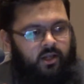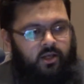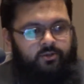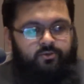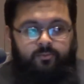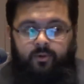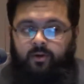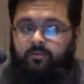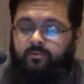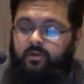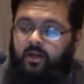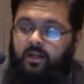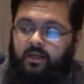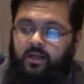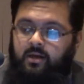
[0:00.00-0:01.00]
Allah
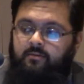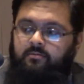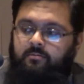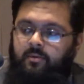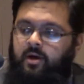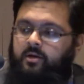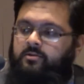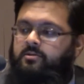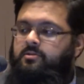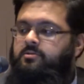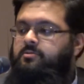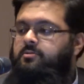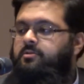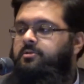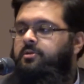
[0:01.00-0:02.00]
subhanahu wa ta'ala gave them
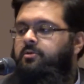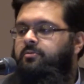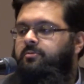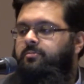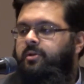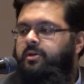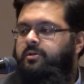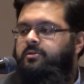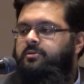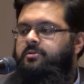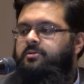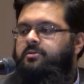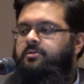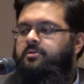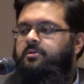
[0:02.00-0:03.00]
access to this holy
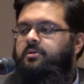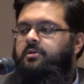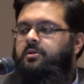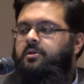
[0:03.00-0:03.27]
place.